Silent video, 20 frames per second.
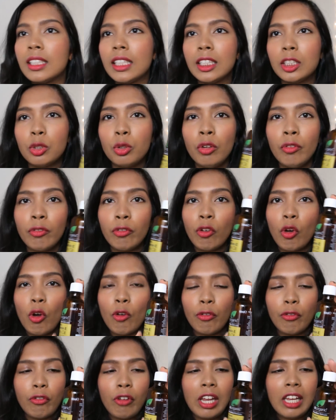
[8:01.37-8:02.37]
It's good
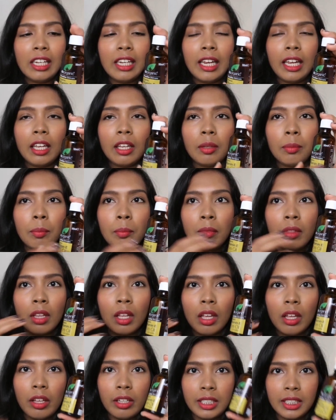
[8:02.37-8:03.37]
for fading
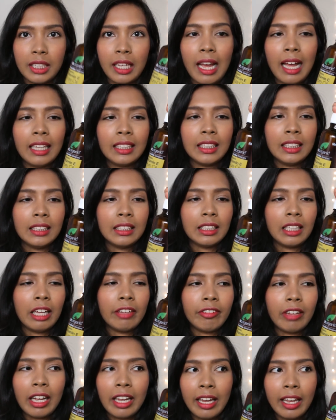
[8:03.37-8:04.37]
scars and
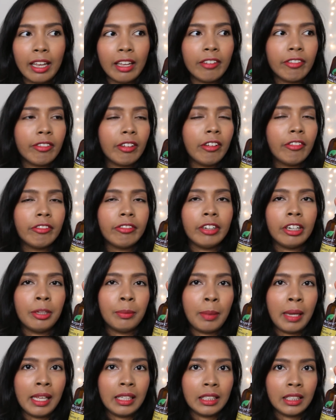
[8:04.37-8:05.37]
stuff. I have a very
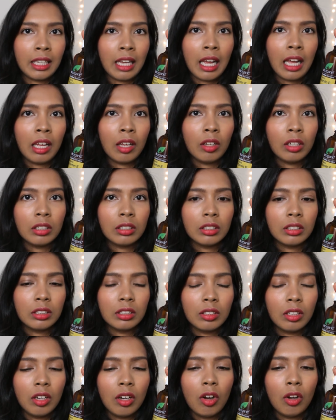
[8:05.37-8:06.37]
bad scar
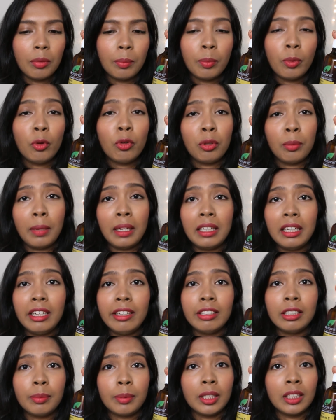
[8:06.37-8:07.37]
on both my
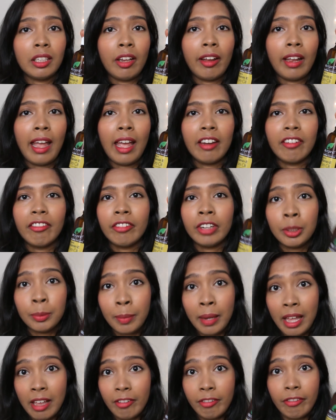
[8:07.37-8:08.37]
knees because I had a very
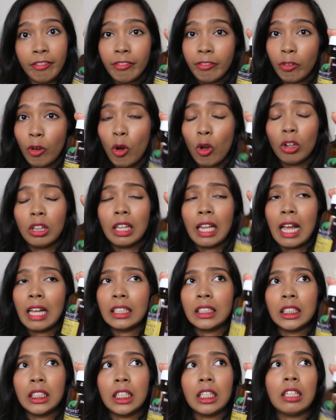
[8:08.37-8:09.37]
bad fall
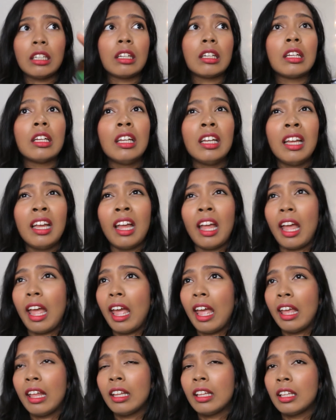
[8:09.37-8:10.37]
last year.
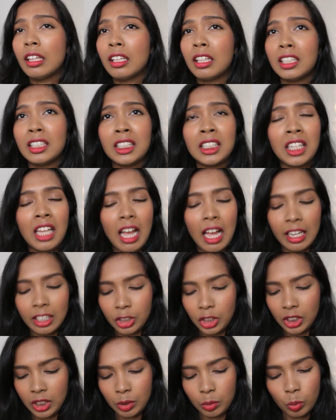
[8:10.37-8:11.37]
And the scar
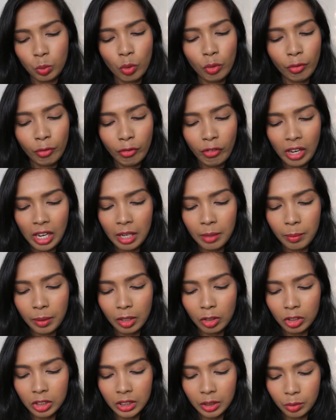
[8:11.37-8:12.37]
just won't fade
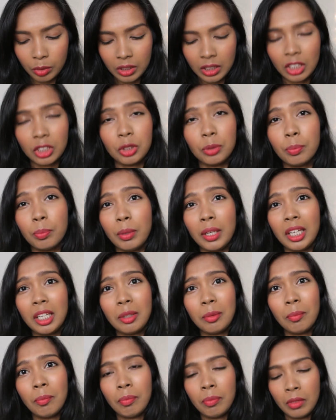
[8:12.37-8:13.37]
because it was such a big
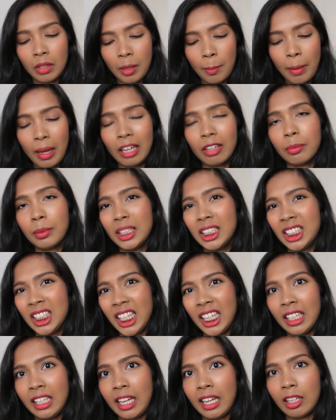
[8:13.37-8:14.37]
part of my
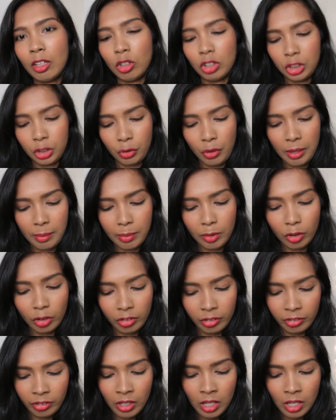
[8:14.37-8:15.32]
skin that got scraped off.